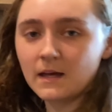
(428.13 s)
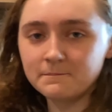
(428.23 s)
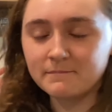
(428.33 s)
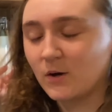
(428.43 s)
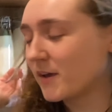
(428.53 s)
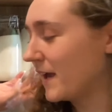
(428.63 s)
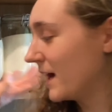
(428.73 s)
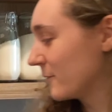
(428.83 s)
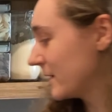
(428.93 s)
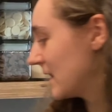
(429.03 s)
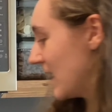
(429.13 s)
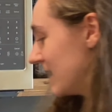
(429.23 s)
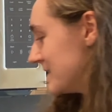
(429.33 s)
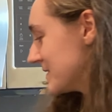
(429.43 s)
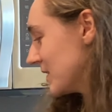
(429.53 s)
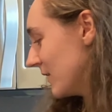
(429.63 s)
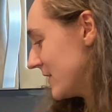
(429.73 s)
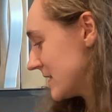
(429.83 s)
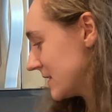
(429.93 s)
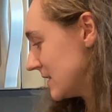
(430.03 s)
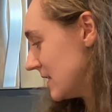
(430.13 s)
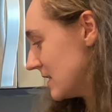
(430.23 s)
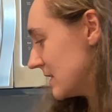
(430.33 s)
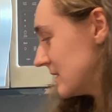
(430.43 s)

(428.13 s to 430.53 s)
Okay, I realized obviously